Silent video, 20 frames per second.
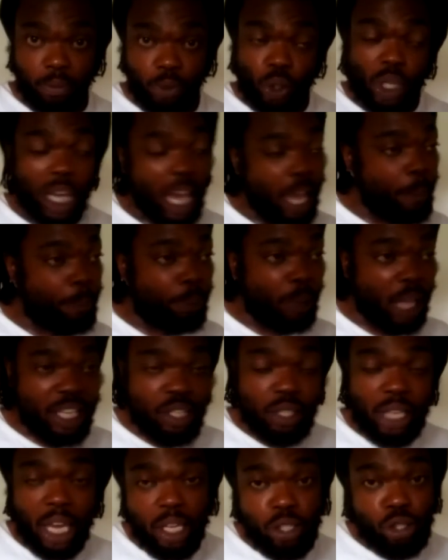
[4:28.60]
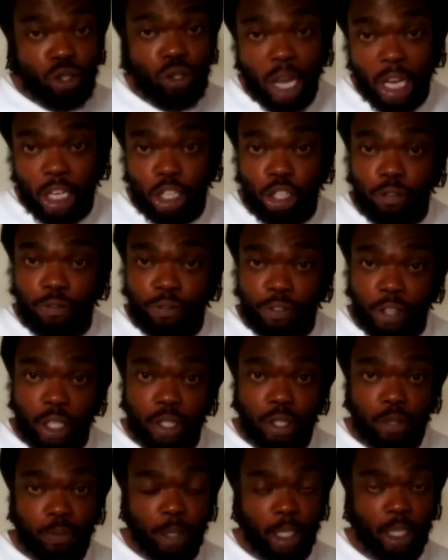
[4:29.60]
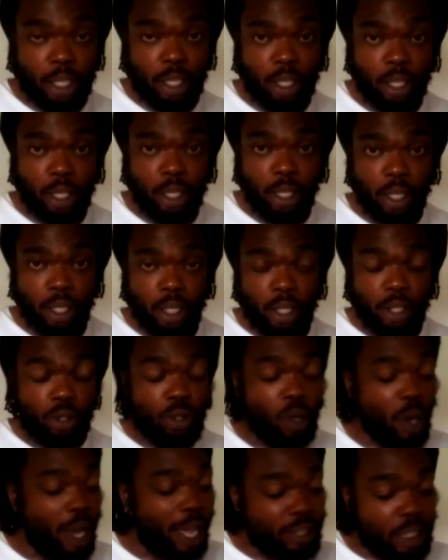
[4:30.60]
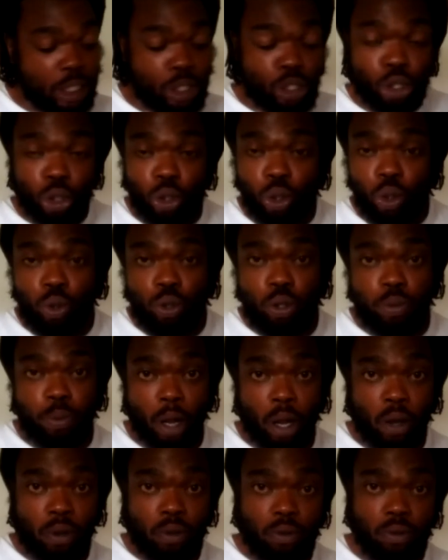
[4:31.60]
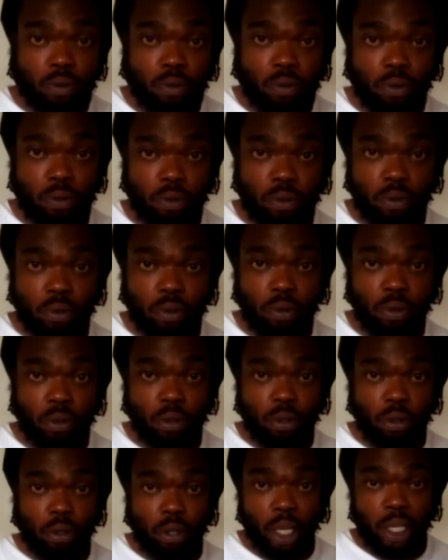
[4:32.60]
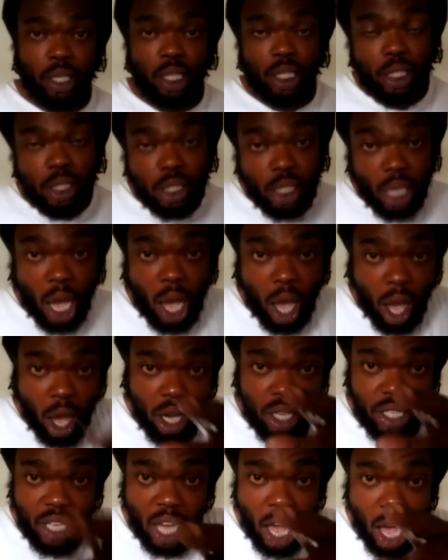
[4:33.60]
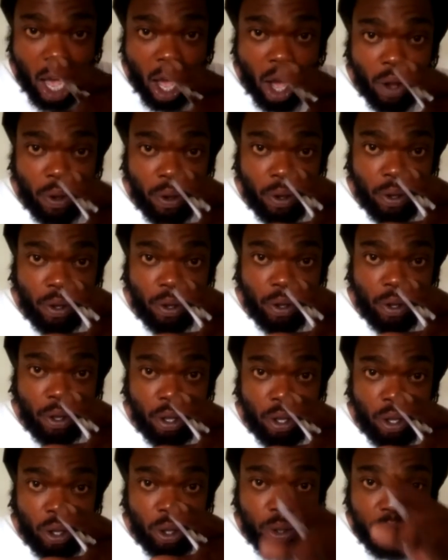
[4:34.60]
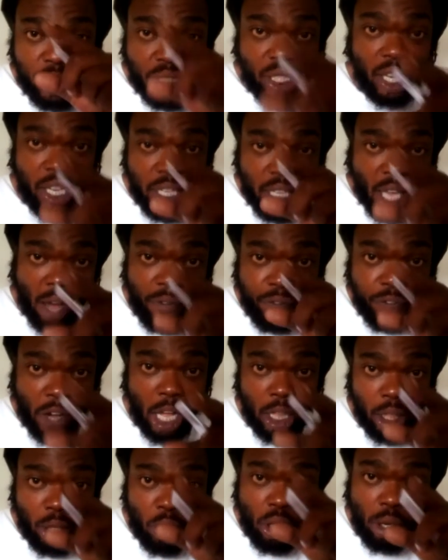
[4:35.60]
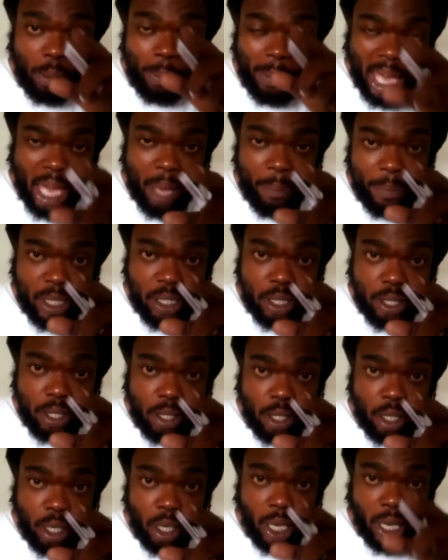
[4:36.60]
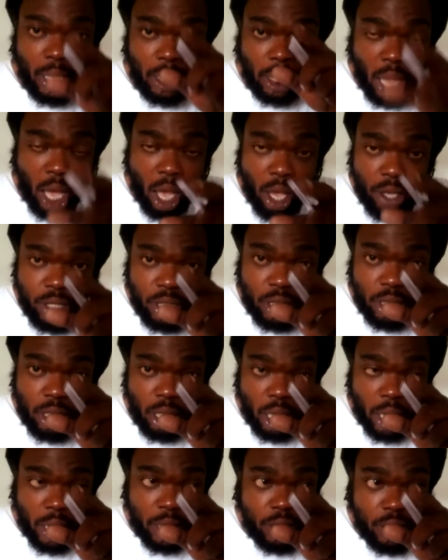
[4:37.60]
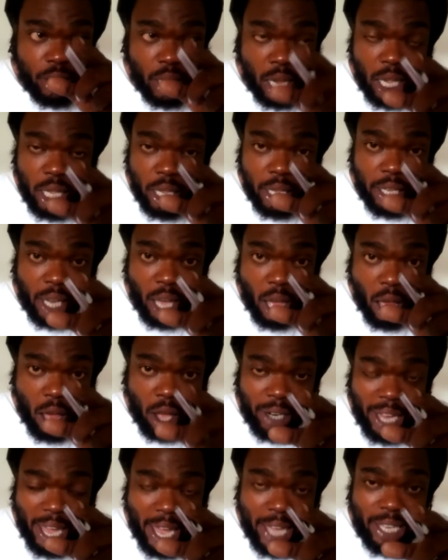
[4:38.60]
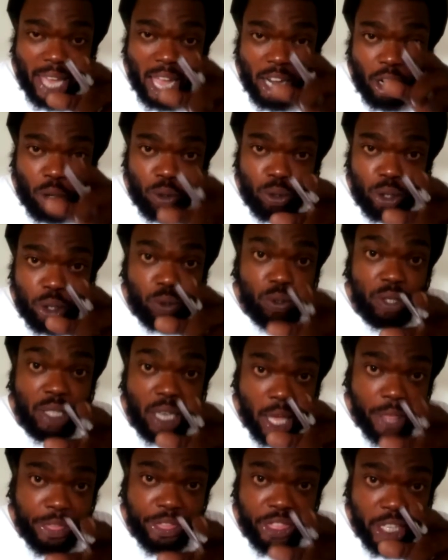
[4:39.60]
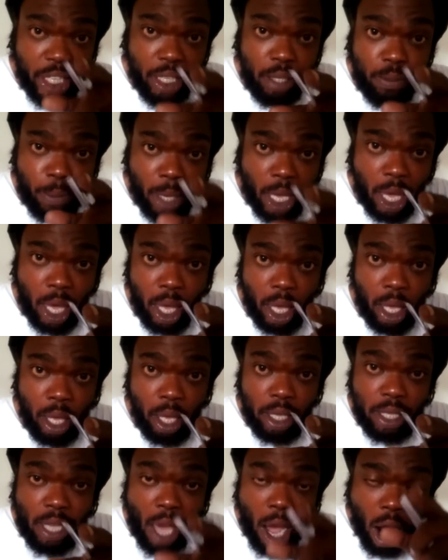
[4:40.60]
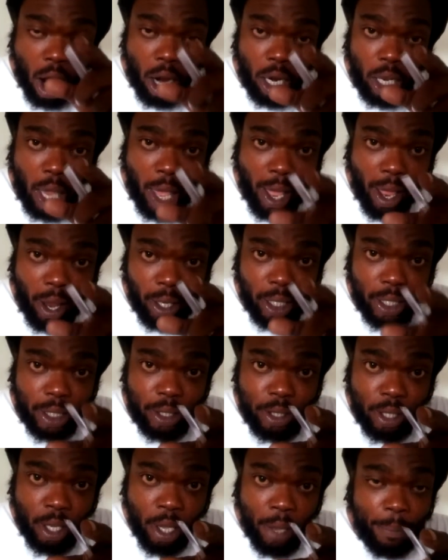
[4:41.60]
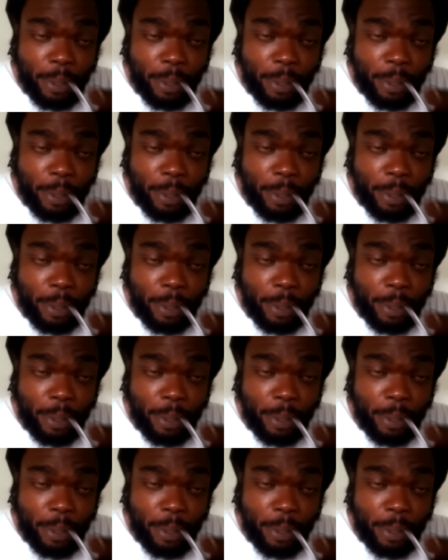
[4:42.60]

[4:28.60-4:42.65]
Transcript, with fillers: You can't play. You can't straddle the fence, man. You're gonna have to choose, bro. And this is to all y'all who saying y'all follow commandments and laws and and, and all that. Y'all don't do nothing, man. Y'all are lawless